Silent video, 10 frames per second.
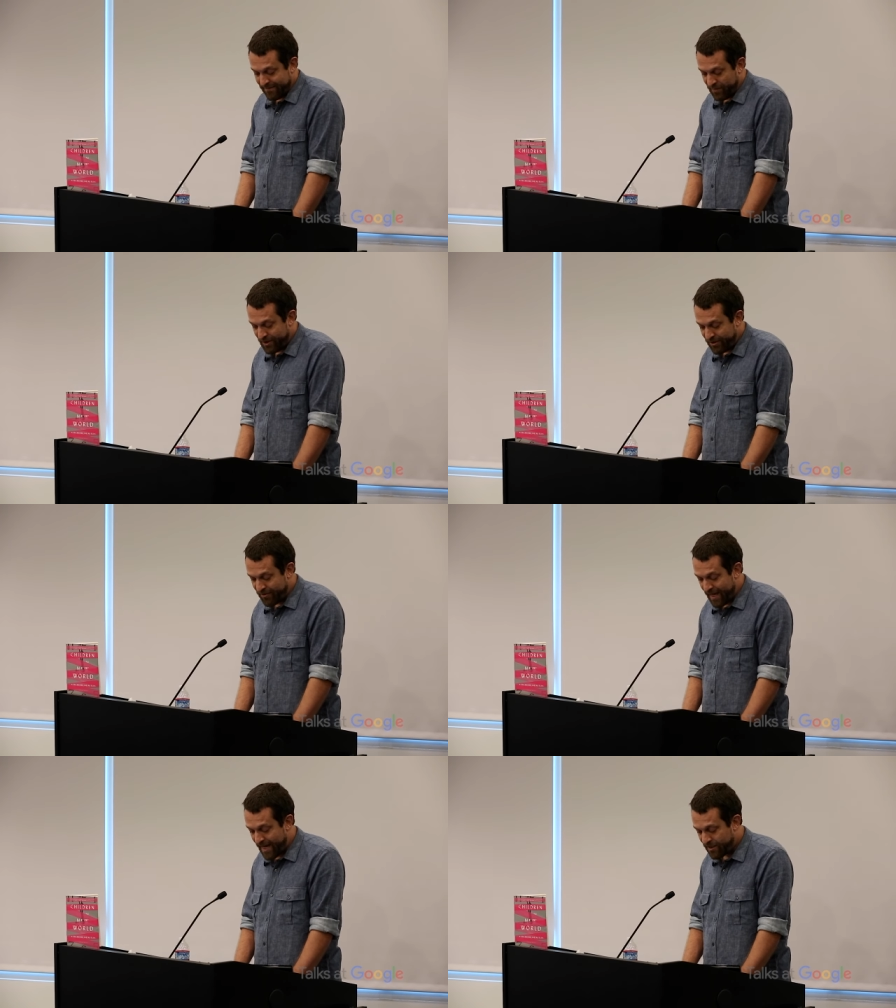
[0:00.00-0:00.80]
But you do
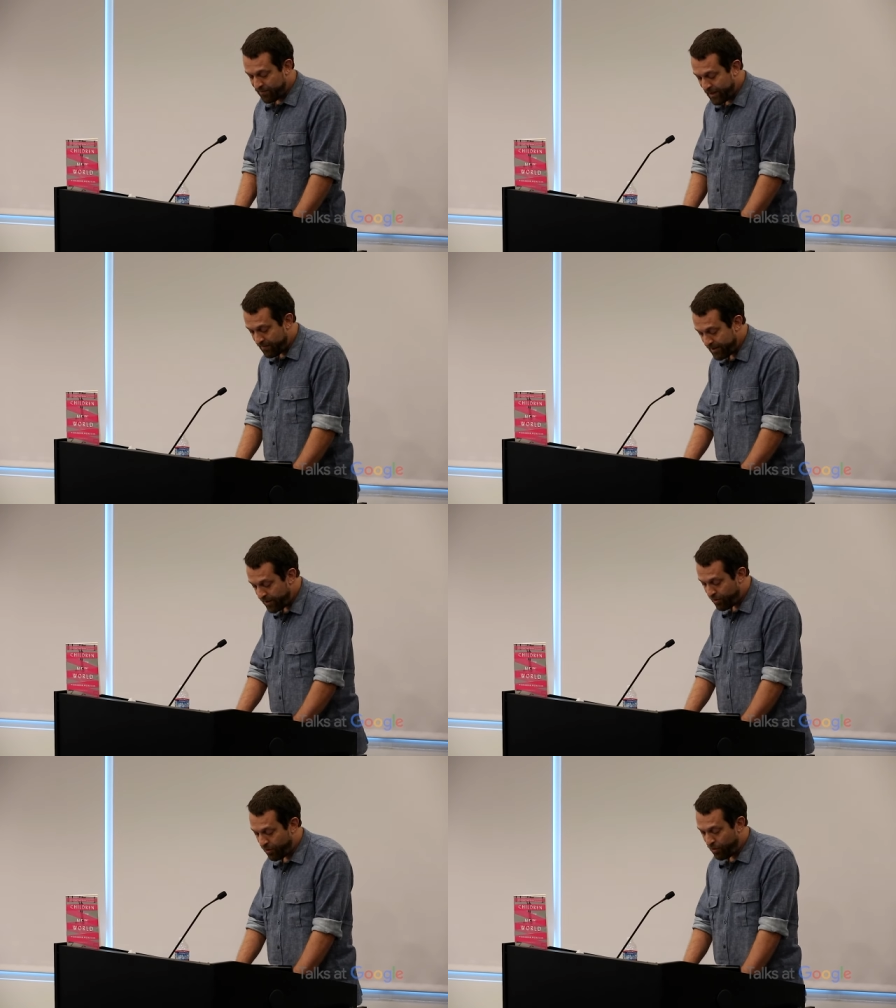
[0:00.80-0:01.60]
that, you become
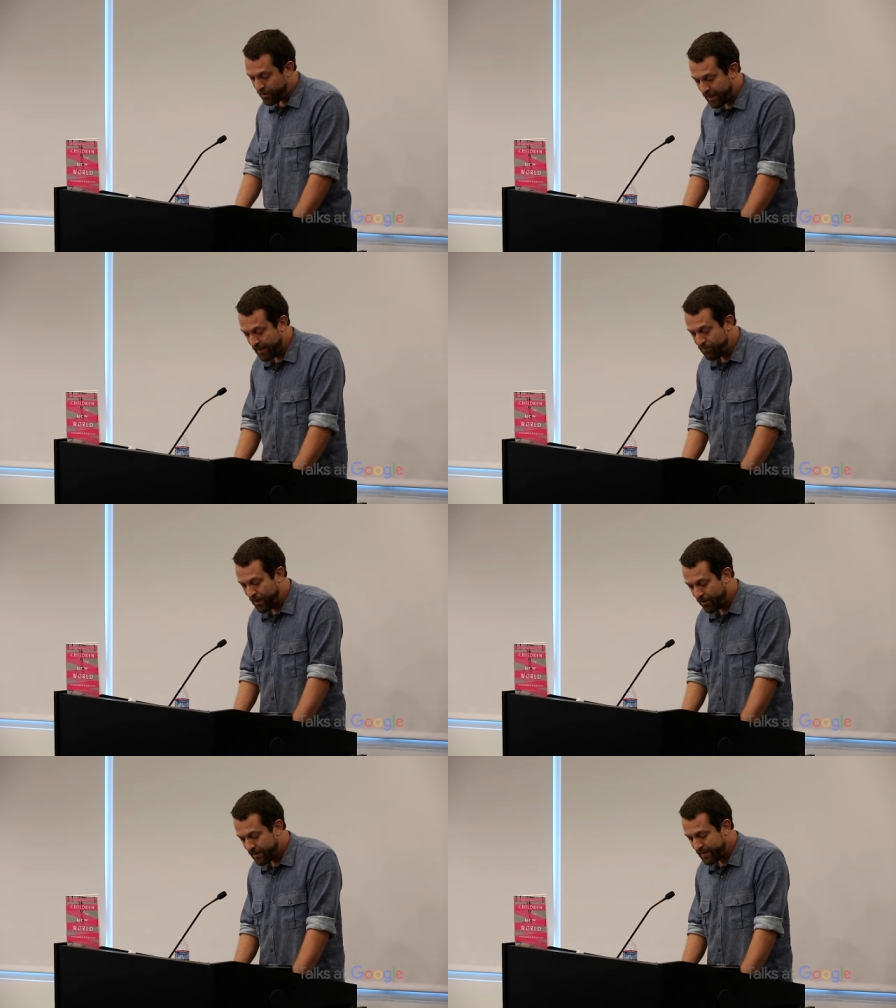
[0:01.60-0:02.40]
another old guy
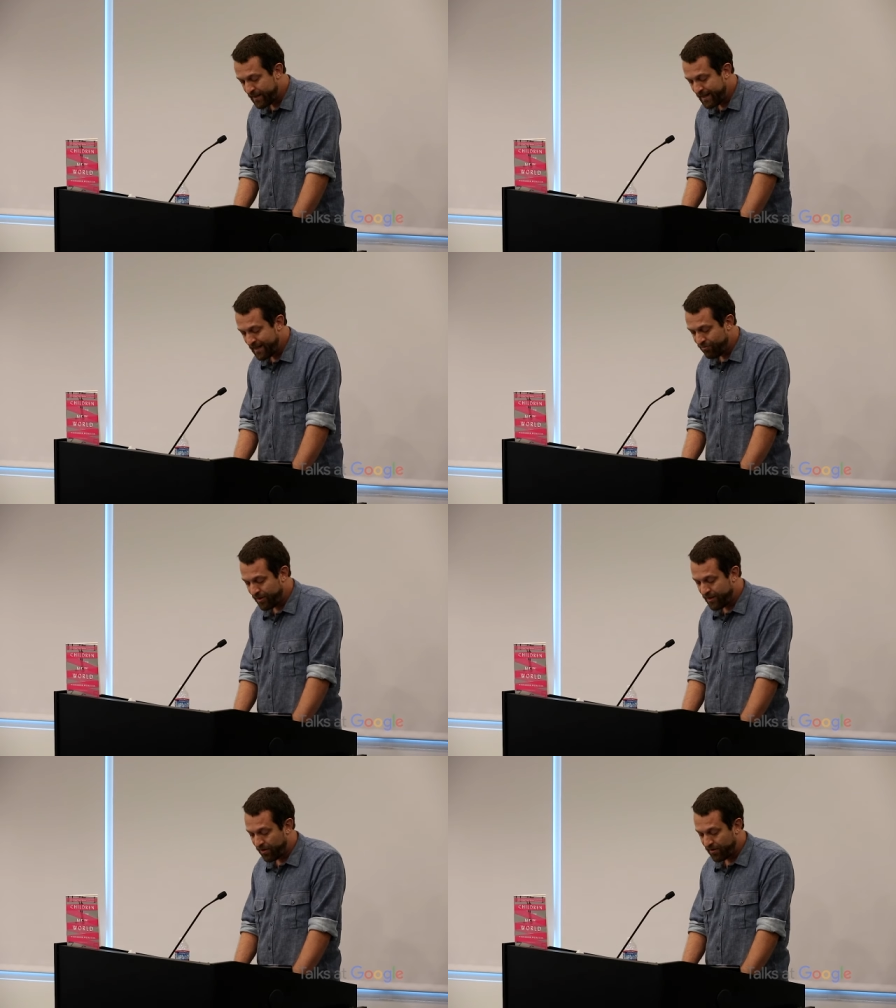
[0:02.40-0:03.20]
buried in an e
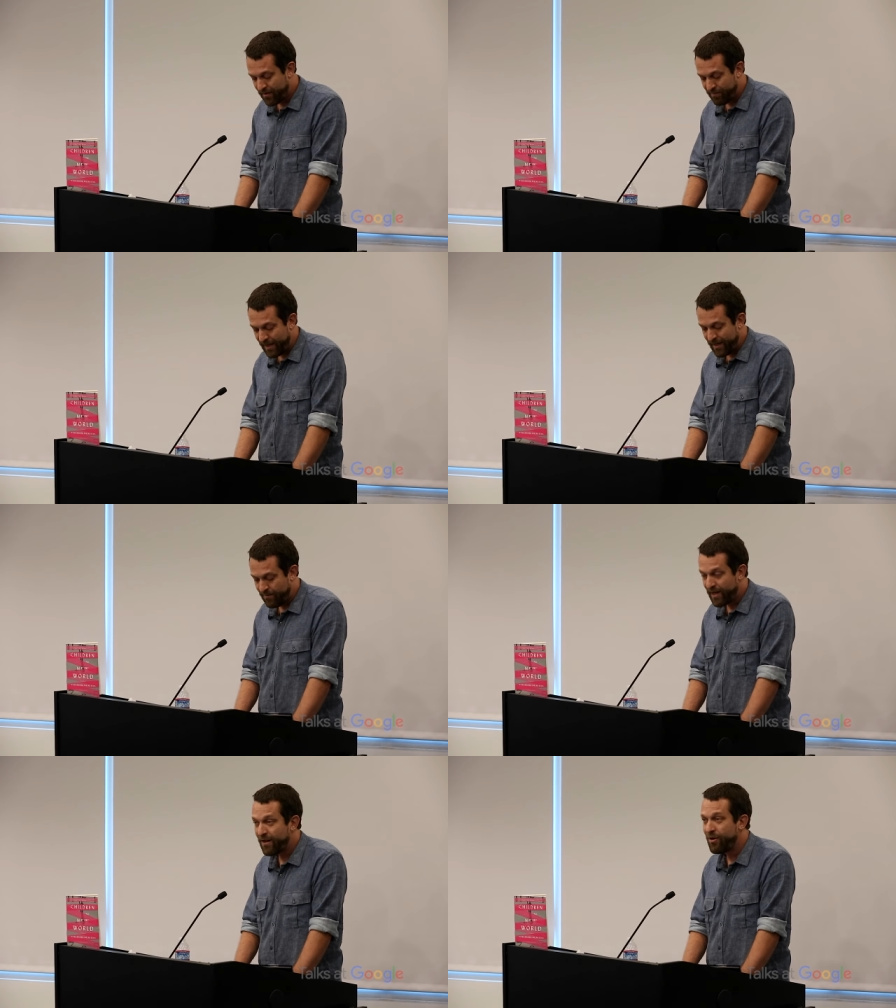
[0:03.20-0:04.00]
reader, complaining
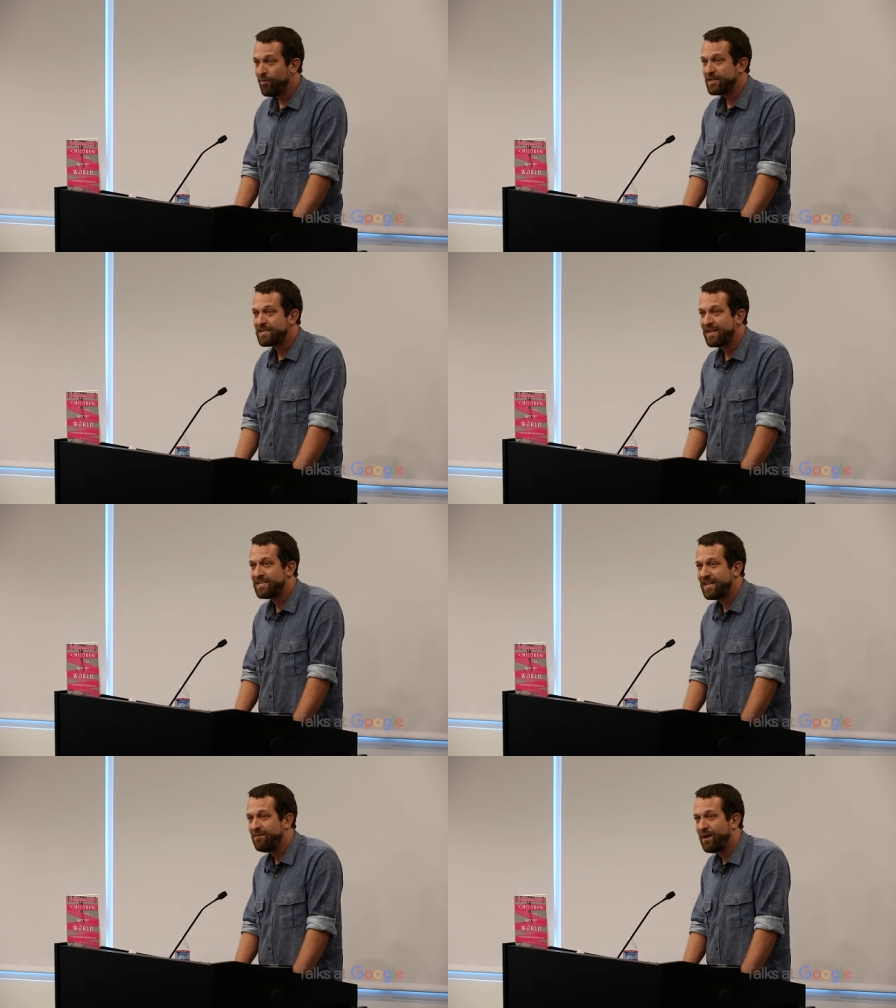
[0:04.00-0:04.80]
about how no one
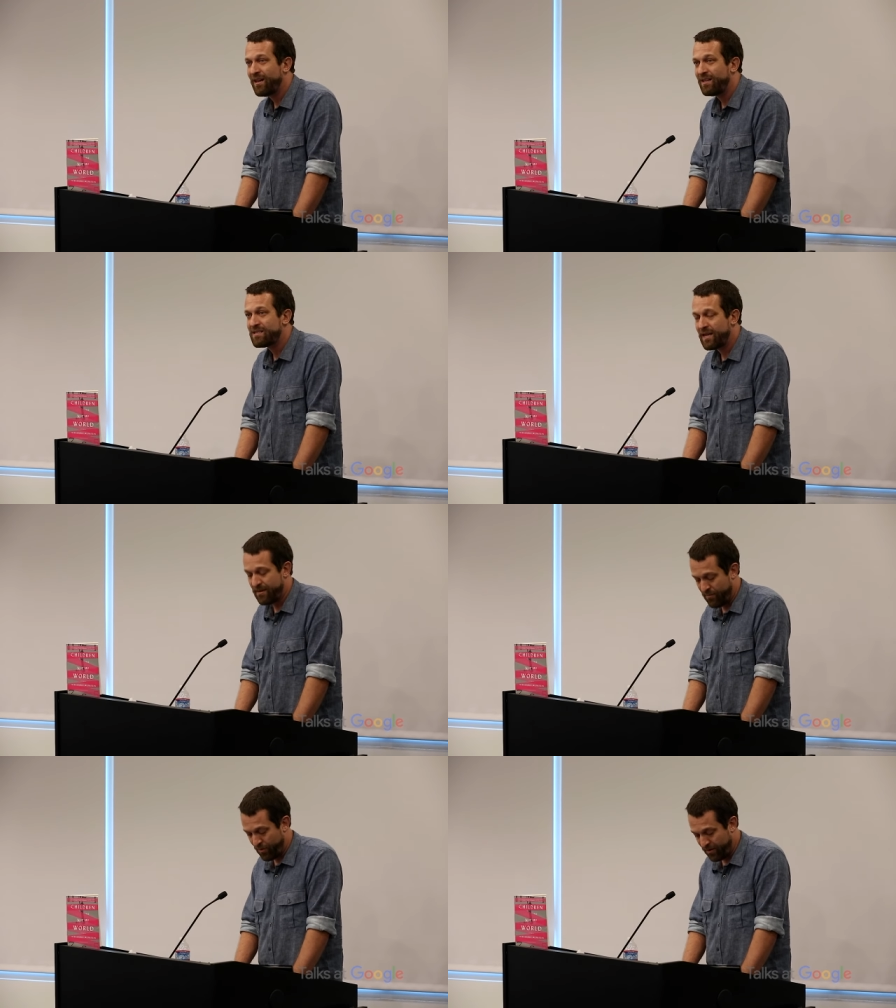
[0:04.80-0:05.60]
sends emails
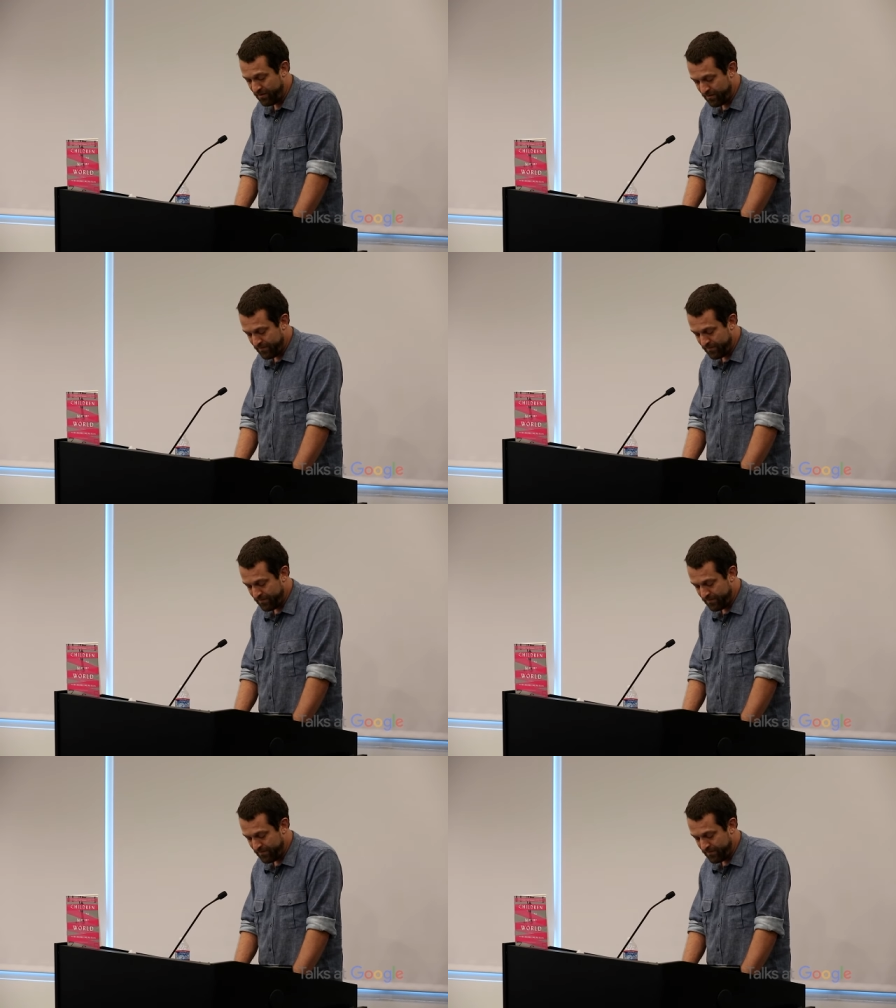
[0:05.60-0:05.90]
anymore.